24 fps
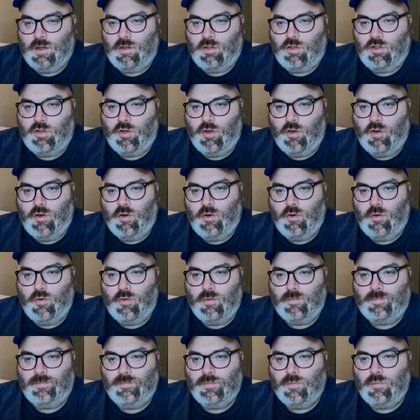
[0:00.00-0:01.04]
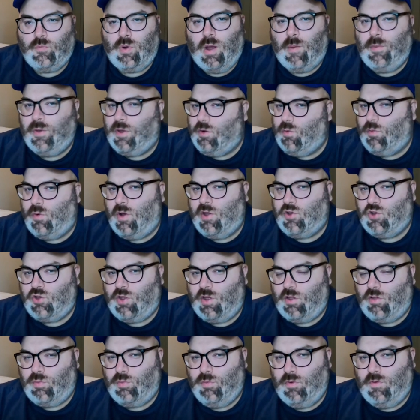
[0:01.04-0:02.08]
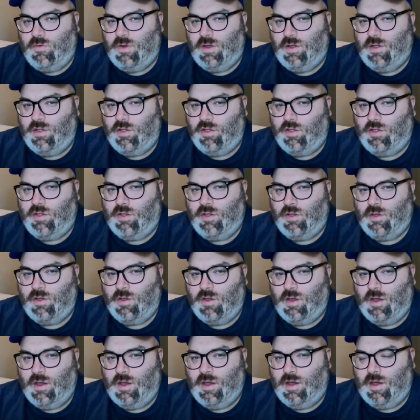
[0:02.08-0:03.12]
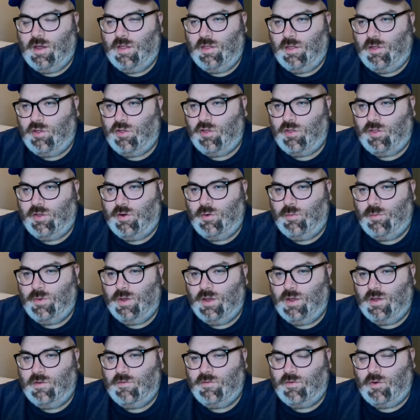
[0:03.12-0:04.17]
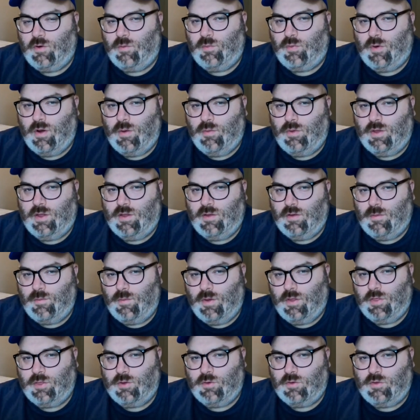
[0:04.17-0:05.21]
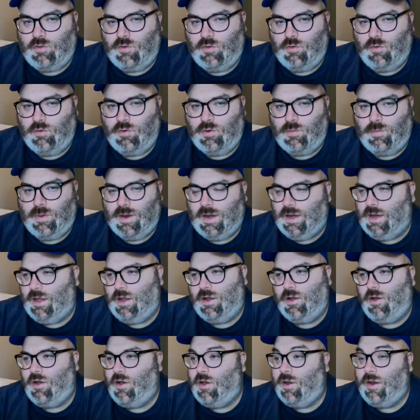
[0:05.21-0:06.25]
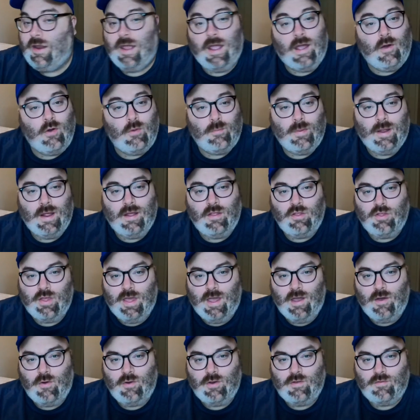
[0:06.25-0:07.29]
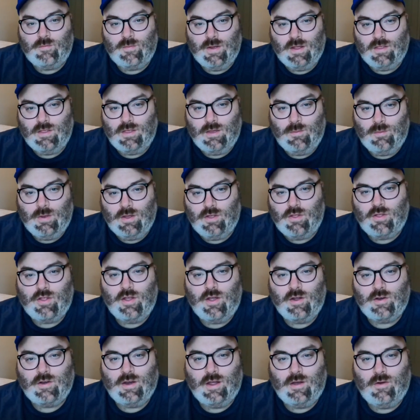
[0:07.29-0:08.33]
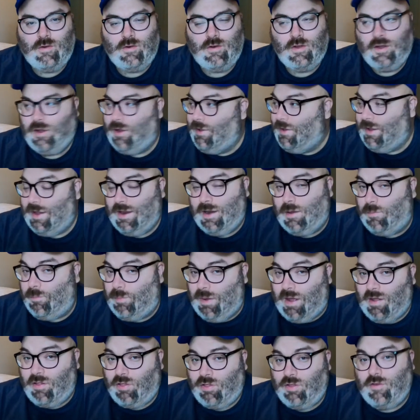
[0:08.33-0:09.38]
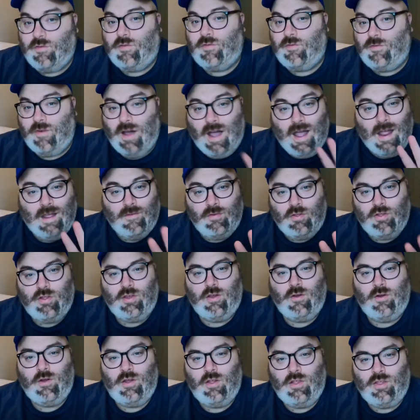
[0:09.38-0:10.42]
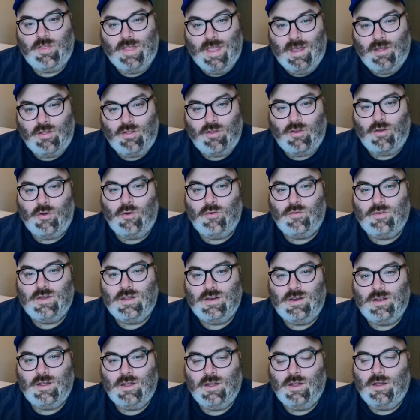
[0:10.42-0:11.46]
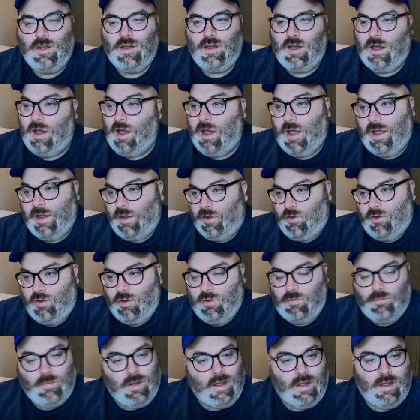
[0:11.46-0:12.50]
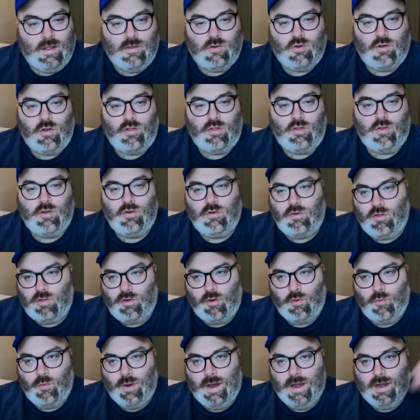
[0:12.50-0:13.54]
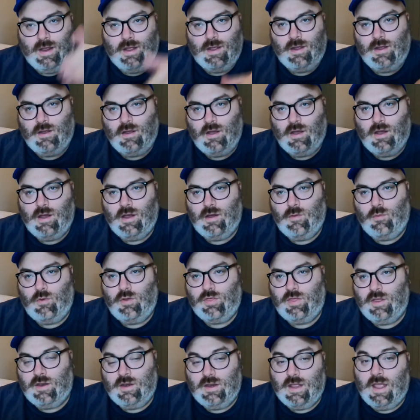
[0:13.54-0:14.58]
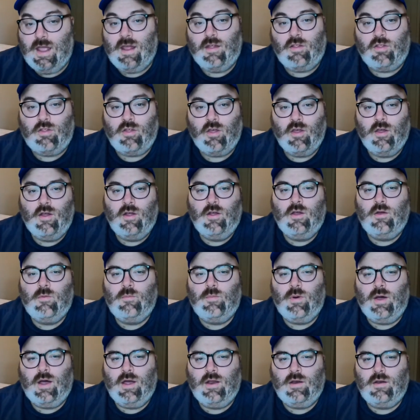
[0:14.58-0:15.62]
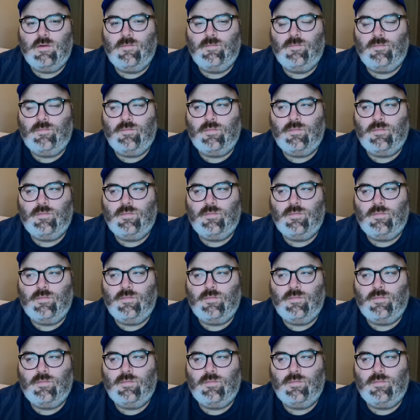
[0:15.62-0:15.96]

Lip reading: So probably going to watch less movies, at least a little bit for probably a month or two, depending on how it pans out. If my team gets knocked out in a best of five series, thanks COVID, my interest could start waning within days. But